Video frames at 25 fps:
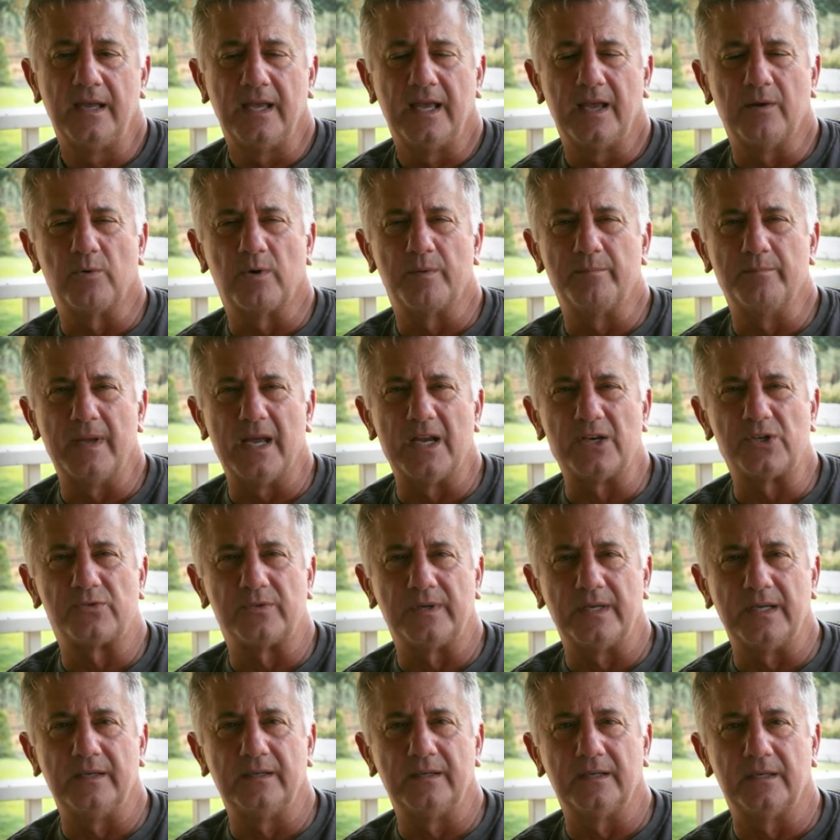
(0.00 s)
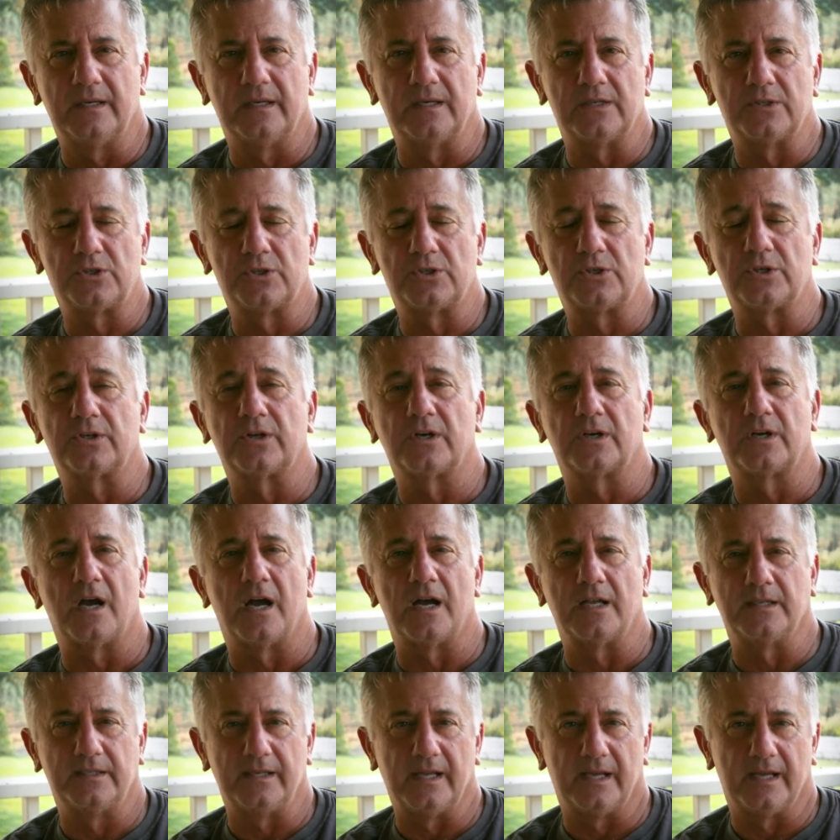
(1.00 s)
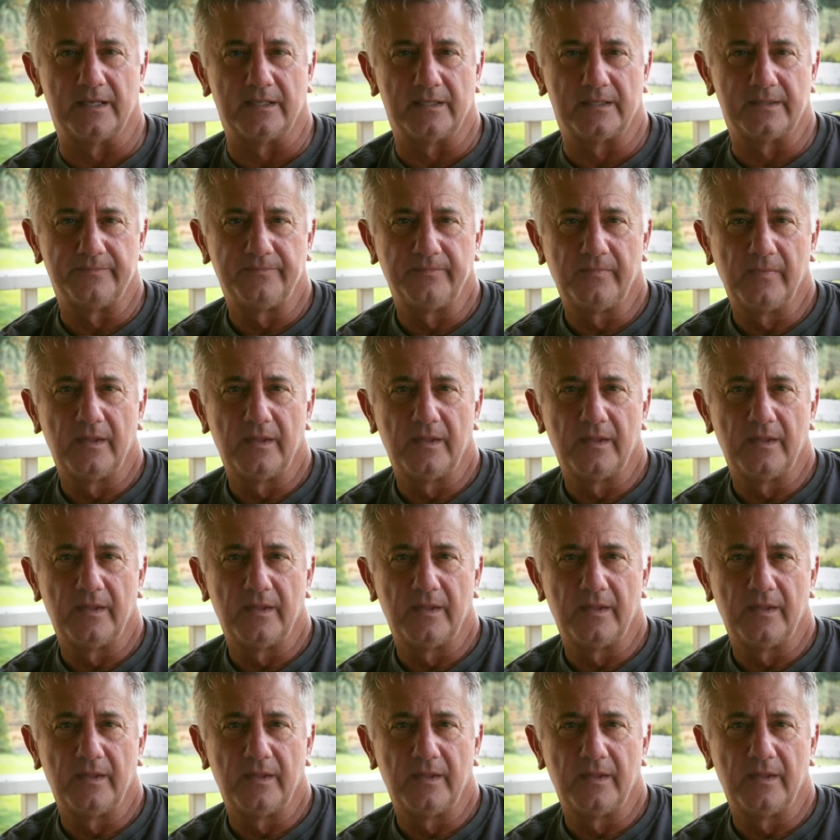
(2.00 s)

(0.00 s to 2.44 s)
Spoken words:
and we're measuring sugar content,